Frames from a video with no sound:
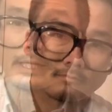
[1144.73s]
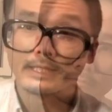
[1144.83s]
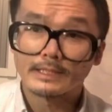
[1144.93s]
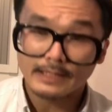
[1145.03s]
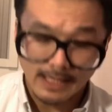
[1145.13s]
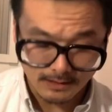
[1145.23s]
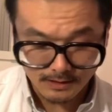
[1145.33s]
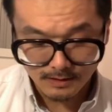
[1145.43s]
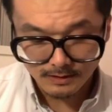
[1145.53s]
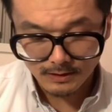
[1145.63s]
Next,
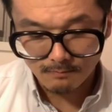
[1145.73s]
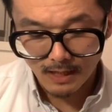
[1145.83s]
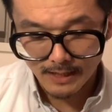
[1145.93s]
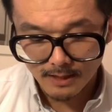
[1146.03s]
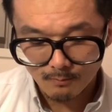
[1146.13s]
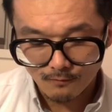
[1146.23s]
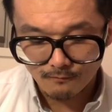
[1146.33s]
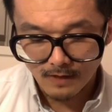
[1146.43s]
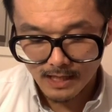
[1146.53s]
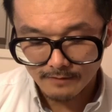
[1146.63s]
spine number
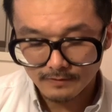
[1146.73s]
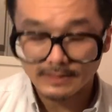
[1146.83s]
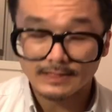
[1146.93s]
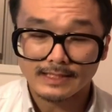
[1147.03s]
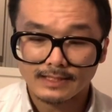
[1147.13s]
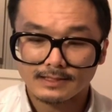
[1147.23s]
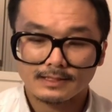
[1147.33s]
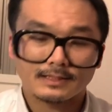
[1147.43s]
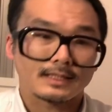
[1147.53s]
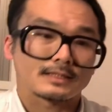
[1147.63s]

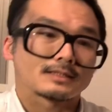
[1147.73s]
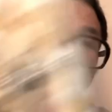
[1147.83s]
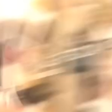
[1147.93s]
566.